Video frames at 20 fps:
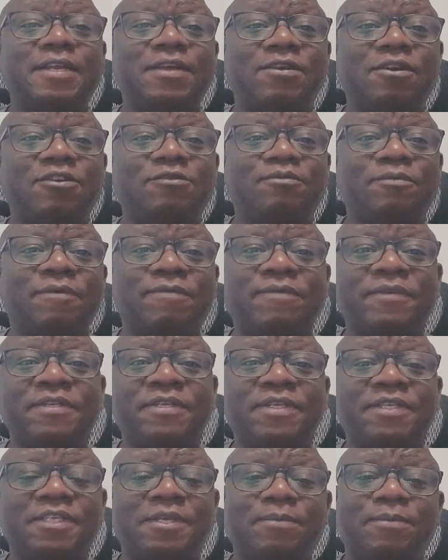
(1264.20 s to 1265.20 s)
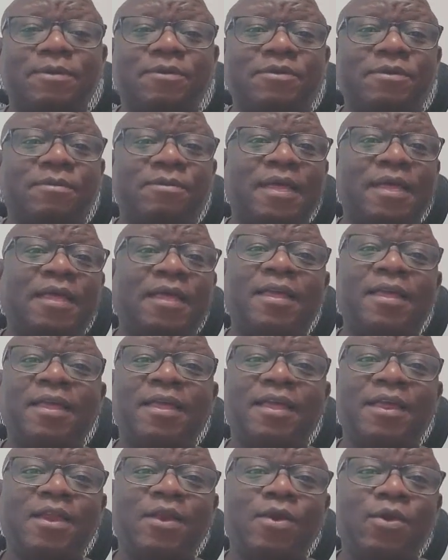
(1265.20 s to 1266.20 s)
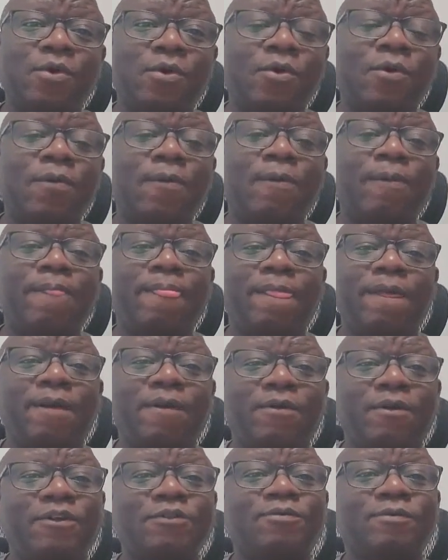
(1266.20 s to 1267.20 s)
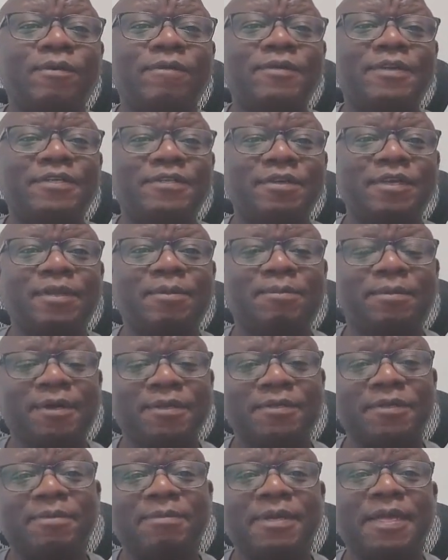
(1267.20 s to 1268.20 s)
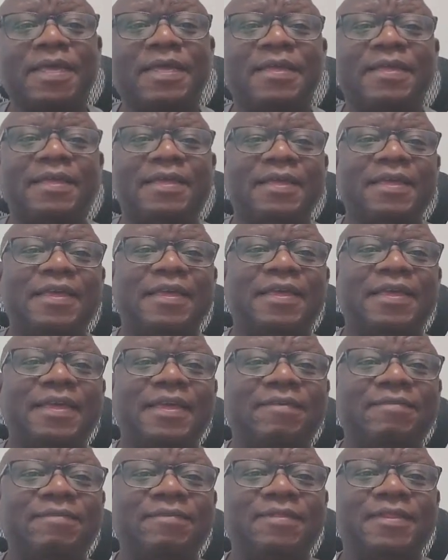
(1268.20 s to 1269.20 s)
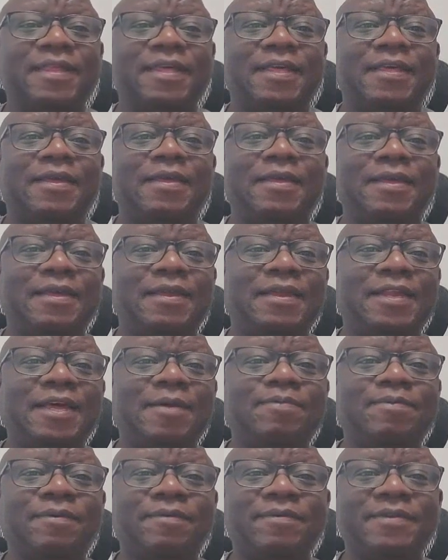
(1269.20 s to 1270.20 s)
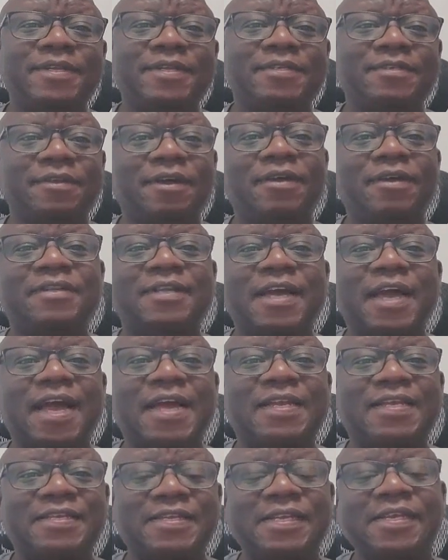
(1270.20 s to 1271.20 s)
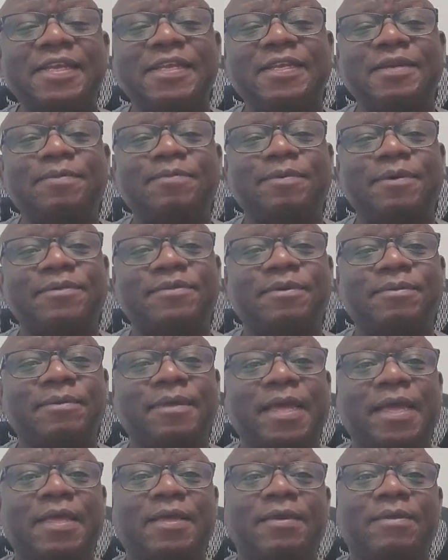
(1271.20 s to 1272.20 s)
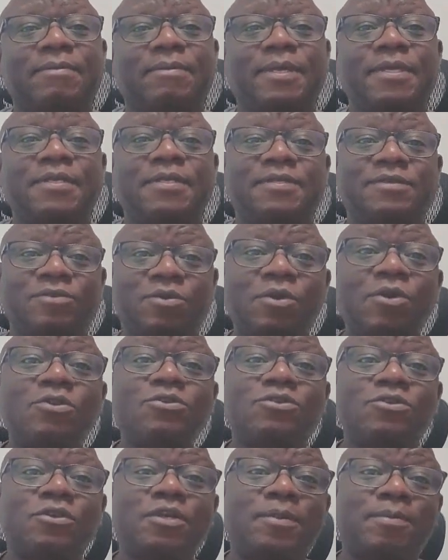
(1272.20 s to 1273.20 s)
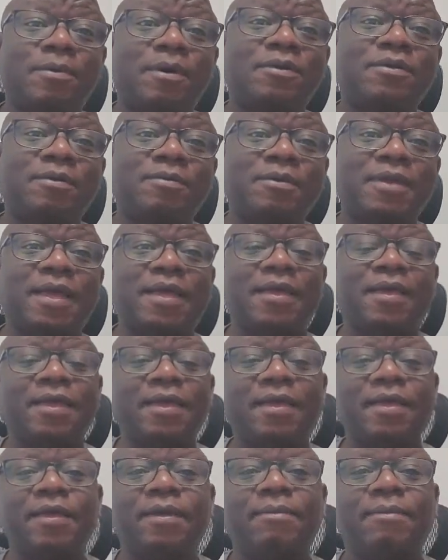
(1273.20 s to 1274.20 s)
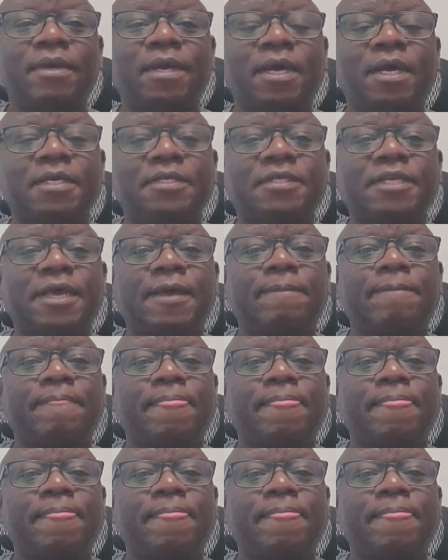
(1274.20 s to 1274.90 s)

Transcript: the gross profit is the bottom line. No, gross profit is not the bottom line. Even the net profit is not ideally the bottom line, but it's close to the bottom line, because